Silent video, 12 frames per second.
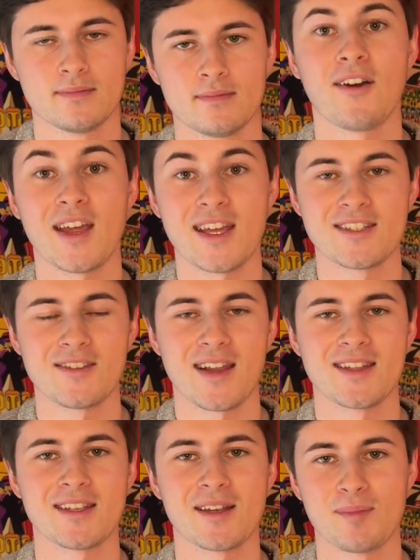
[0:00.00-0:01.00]
Okay, so that
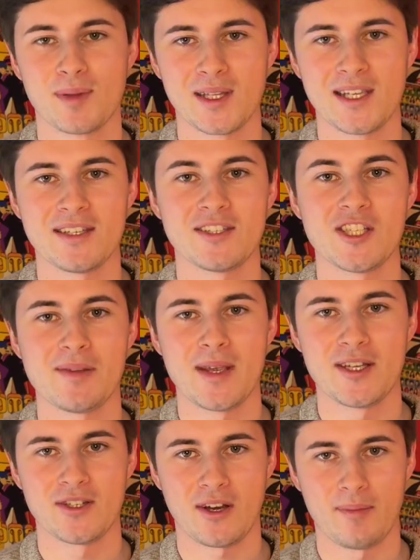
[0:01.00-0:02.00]
is a complete G
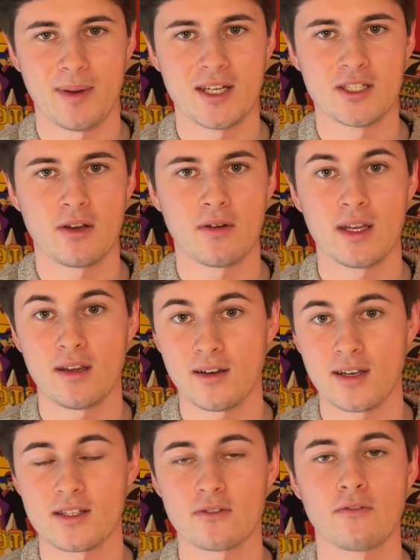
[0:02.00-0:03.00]
major arpeggio, and here it
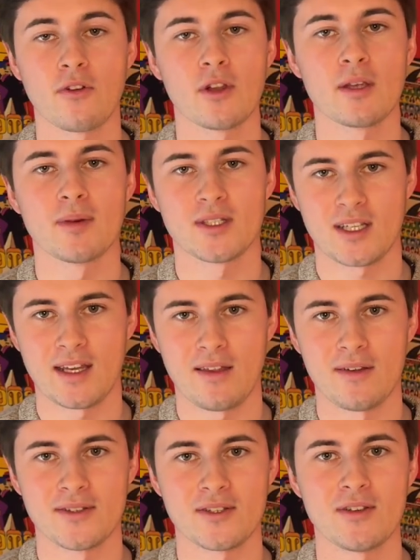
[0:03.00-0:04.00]
is fully put
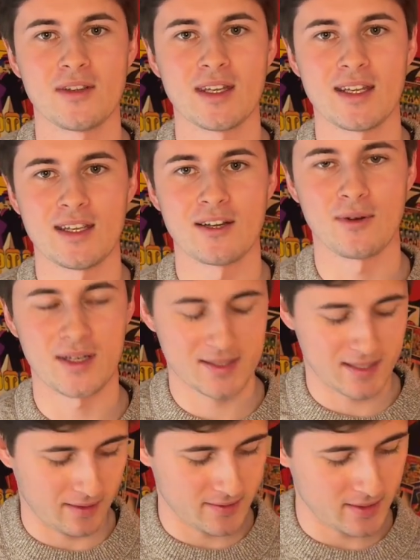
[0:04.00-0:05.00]
together so you can hear what it
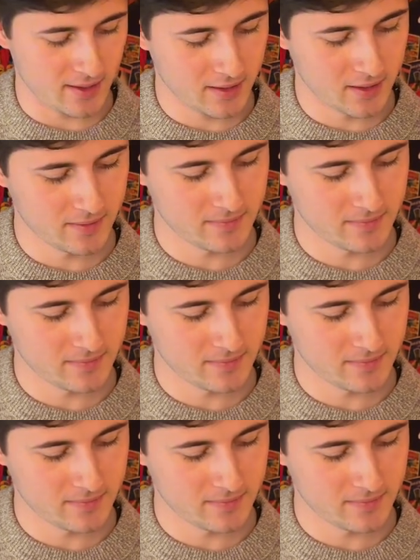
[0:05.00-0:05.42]
sounds like.